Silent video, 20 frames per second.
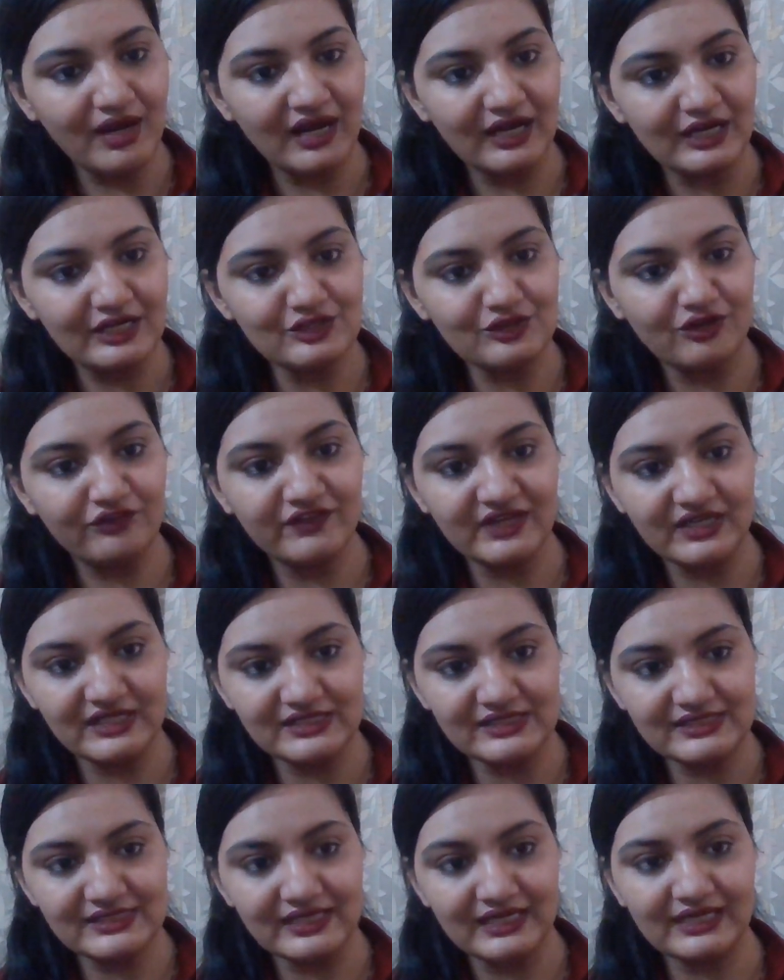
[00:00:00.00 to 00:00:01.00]
part of an
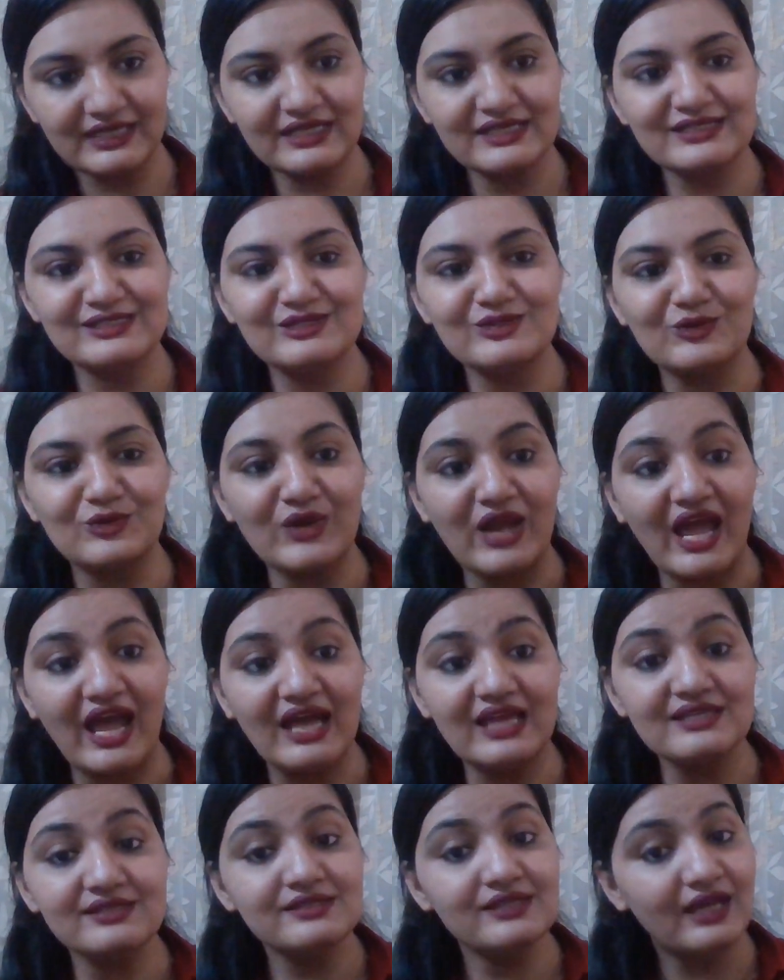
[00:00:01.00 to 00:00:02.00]
insect is known
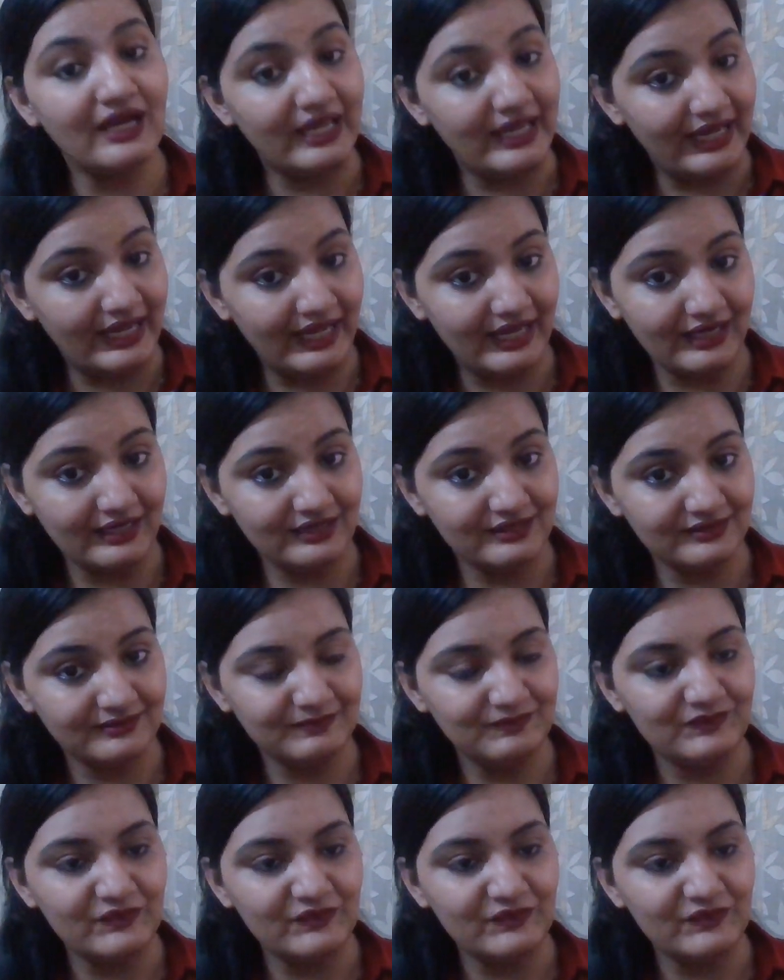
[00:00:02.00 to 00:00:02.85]
as head.